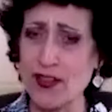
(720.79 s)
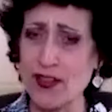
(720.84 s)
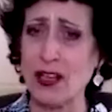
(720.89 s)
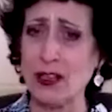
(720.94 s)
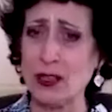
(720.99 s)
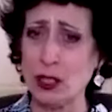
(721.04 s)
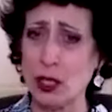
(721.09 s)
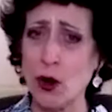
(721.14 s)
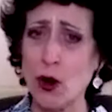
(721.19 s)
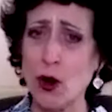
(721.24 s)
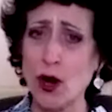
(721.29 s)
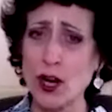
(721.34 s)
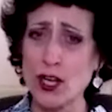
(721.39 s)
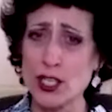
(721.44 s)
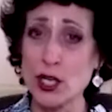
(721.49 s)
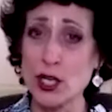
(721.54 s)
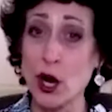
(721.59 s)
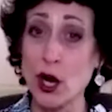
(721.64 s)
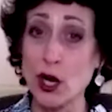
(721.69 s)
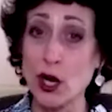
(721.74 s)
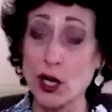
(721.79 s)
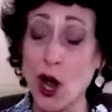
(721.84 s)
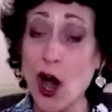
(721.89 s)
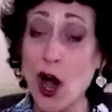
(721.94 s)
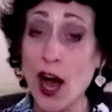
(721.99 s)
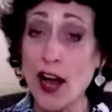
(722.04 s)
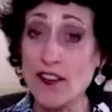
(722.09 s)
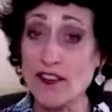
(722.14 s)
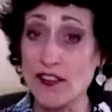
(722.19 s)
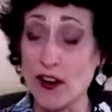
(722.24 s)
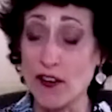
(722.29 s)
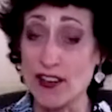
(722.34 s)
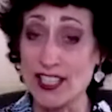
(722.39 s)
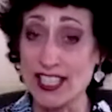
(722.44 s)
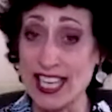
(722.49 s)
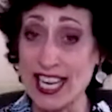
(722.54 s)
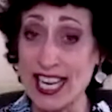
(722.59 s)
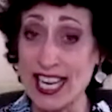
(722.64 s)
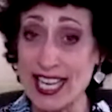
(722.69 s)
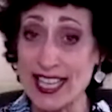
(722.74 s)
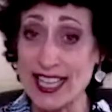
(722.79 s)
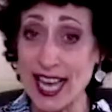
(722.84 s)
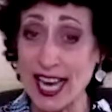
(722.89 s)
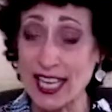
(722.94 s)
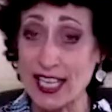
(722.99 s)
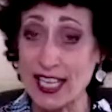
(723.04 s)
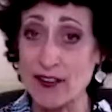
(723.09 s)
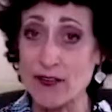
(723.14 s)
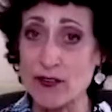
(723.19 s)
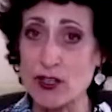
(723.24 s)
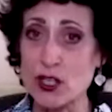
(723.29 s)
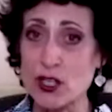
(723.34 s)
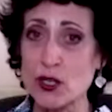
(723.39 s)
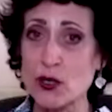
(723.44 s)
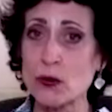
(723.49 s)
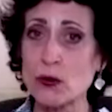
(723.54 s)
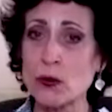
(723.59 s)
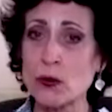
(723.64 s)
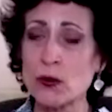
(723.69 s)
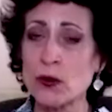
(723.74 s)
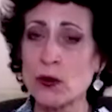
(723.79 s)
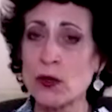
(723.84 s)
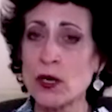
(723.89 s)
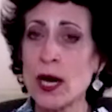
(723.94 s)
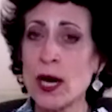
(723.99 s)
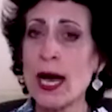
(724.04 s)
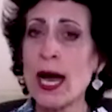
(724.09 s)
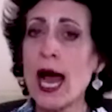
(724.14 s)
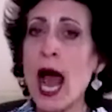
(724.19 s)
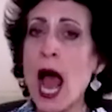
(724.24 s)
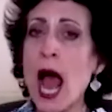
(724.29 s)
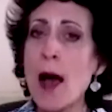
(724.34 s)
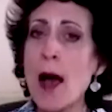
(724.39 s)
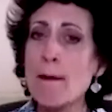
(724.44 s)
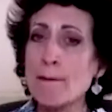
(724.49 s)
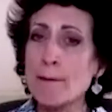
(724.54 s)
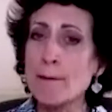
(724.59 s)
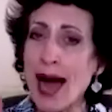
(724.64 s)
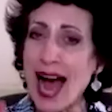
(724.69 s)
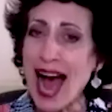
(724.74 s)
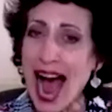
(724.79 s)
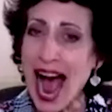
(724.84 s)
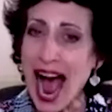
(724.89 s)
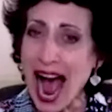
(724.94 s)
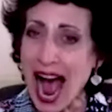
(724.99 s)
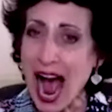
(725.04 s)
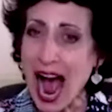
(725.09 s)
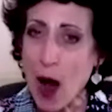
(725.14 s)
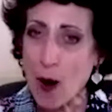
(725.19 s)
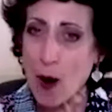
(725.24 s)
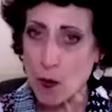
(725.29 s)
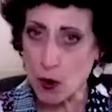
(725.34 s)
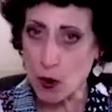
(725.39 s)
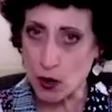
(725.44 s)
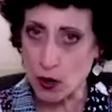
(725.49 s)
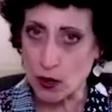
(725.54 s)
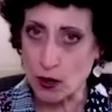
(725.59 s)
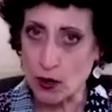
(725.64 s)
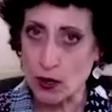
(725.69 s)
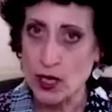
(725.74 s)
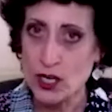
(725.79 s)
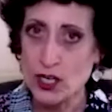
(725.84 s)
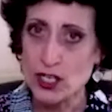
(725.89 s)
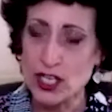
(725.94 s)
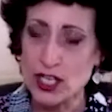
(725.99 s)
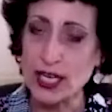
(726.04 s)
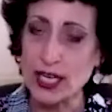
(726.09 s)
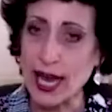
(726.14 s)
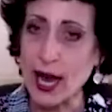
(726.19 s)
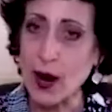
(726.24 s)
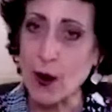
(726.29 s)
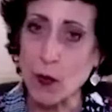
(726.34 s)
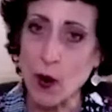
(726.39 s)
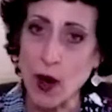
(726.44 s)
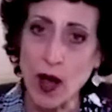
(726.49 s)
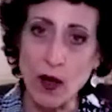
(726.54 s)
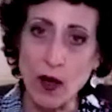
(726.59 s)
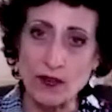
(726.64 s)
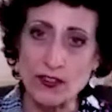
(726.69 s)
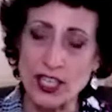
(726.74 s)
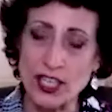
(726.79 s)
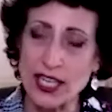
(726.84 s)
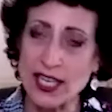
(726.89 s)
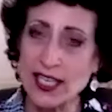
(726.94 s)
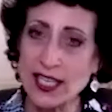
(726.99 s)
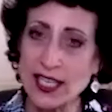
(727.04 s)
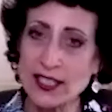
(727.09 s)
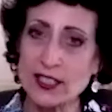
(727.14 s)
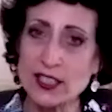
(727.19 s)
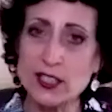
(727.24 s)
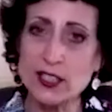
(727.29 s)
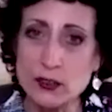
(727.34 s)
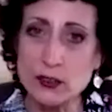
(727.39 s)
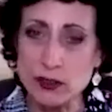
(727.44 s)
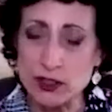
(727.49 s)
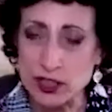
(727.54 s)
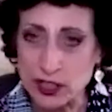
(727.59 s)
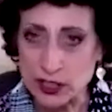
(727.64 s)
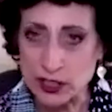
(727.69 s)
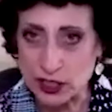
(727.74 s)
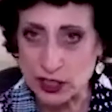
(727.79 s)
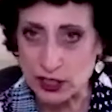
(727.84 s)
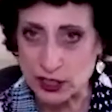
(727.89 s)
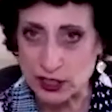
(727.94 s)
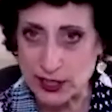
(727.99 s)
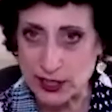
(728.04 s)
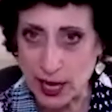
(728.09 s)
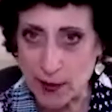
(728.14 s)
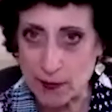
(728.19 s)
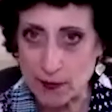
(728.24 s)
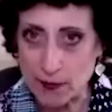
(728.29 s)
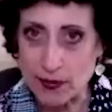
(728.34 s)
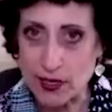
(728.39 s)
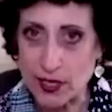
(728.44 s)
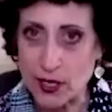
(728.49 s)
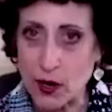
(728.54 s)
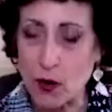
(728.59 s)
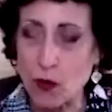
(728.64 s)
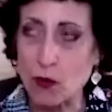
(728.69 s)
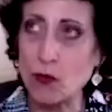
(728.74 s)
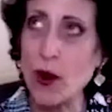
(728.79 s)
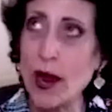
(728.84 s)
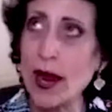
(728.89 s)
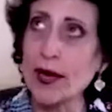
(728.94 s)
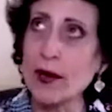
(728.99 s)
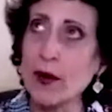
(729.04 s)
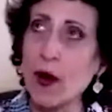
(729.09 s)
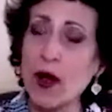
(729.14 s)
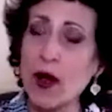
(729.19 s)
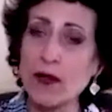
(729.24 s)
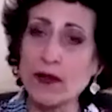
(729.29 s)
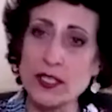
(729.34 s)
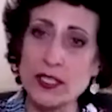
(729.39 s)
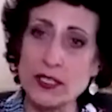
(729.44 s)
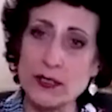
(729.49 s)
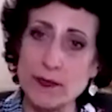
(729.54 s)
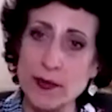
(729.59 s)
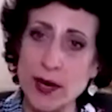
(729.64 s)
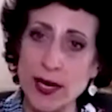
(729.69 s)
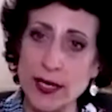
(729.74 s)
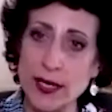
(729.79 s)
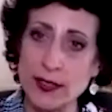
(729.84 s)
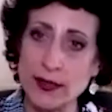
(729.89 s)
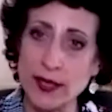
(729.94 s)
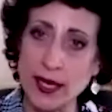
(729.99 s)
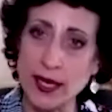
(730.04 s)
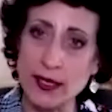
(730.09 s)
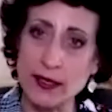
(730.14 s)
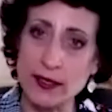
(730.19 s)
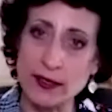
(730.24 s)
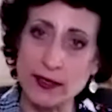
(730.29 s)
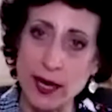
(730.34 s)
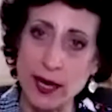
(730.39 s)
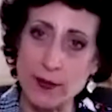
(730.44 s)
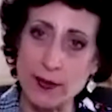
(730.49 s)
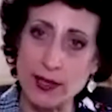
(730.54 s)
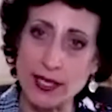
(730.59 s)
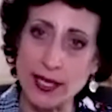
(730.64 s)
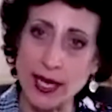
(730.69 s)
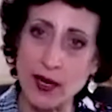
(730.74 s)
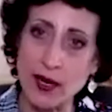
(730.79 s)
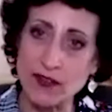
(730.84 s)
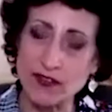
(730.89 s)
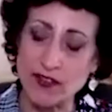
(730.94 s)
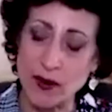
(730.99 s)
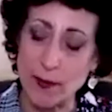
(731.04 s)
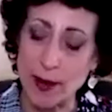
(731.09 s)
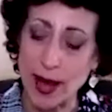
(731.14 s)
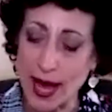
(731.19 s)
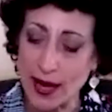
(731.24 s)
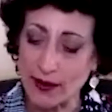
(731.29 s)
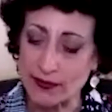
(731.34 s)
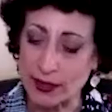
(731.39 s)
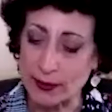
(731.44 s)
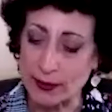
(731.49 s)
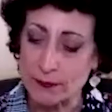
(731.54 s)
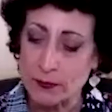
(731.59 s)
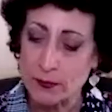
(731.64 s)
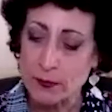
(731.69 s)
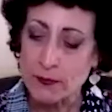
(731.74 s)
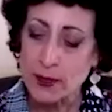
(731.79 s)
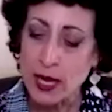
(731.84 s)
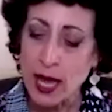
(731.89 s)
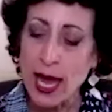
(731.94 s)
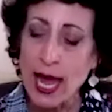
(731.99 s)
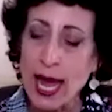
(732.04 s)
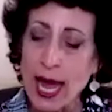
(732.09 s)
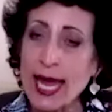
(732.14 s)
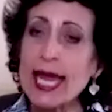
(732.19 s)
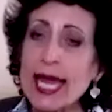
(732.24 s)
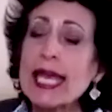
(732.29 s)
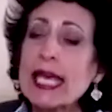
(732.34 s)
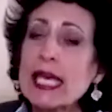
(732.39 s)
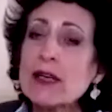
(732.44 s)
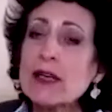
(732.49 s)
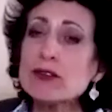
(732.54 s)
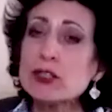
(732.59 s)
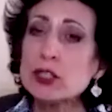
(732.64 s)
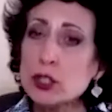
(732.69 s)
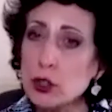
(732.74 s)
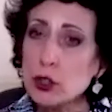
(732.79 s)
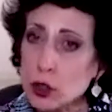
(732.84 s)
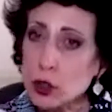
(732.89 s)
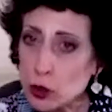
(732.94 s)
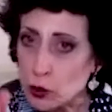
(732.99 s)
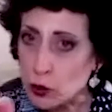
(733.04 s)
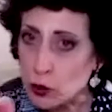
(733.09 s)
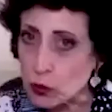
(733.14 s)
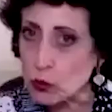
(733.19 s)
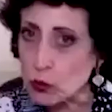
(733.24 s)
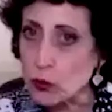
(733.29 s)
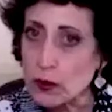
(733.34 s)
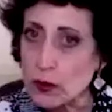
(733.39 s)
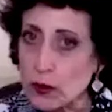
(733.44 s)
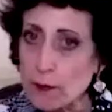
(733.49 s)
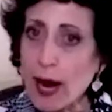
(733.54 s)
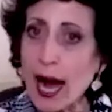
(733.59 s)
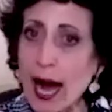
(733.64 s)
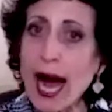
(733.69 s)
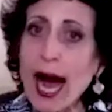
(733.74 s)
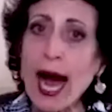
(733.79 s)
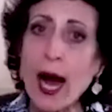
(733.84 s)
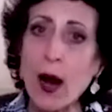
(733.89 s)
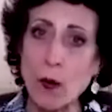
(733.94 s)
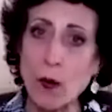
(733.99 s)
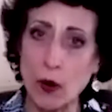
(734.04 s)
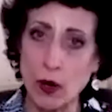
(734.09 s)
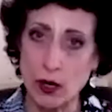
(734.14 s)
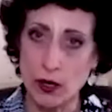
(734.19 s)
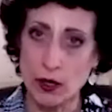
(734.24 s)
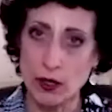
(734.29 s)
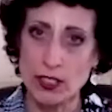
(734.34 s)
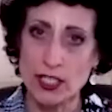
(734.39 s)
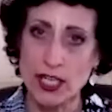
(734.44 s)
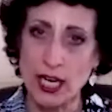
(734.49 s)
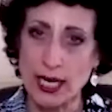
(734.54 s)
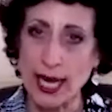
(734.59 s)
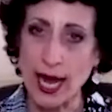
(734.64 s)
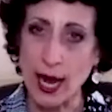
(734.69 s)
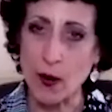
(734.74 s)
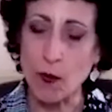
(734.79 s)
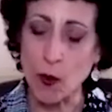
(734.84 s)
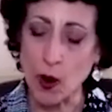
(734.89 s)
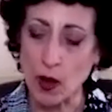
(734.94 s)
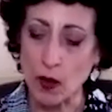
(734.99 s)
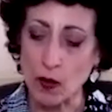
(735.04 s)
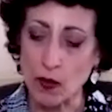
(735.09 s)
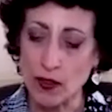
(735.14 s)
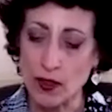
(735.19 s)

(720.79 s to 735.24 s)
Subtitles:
the Lord your God, for it's he that gives you power to get wealth. See, he doesn't usually just dump, rain all this money like coming down from heaven. He gives you power to get wealth.